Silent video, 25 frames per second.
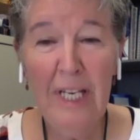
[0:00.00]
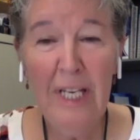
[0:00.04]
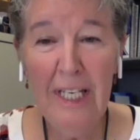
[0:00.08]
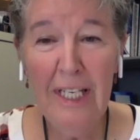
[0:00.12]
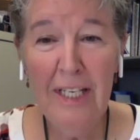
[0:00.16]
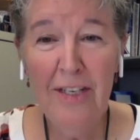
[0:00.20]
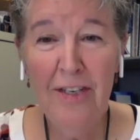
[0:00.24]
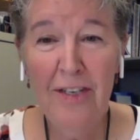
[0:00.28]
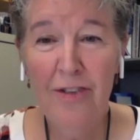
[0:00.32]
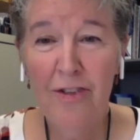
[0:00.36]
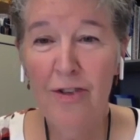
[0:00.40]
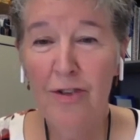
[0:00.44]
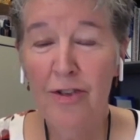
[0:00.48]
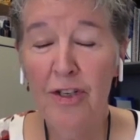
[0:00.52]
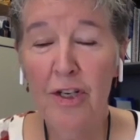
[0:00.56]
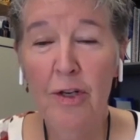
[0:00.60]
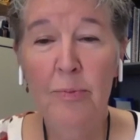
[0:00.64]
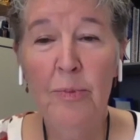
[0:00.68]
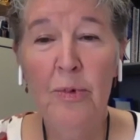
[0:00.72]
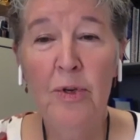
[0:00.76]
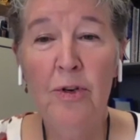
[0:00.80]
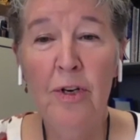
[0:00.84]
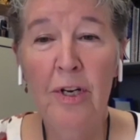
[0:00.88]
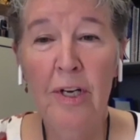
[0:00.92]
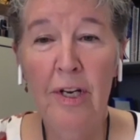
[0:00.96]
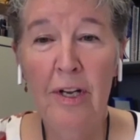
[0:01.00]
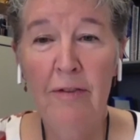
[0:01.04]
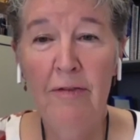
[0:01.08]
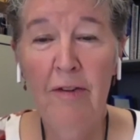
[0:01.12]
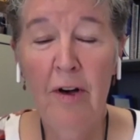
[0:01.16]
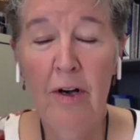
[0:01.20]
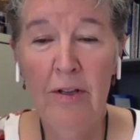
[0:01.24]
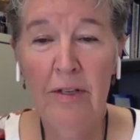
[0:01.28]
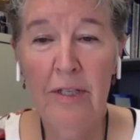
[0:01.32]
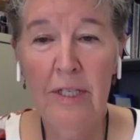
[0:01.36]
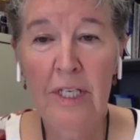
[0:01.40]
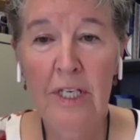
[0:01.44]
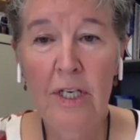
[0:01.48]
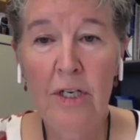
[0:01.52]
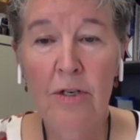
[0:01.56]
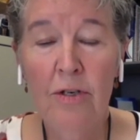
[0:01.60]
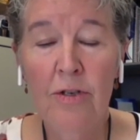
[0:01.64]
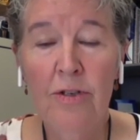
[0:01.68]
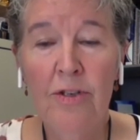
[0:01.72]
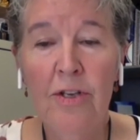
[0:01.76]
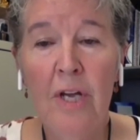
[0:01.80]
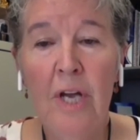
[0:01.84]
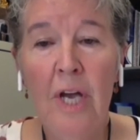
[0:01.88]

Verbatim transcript: teachers, community volunteers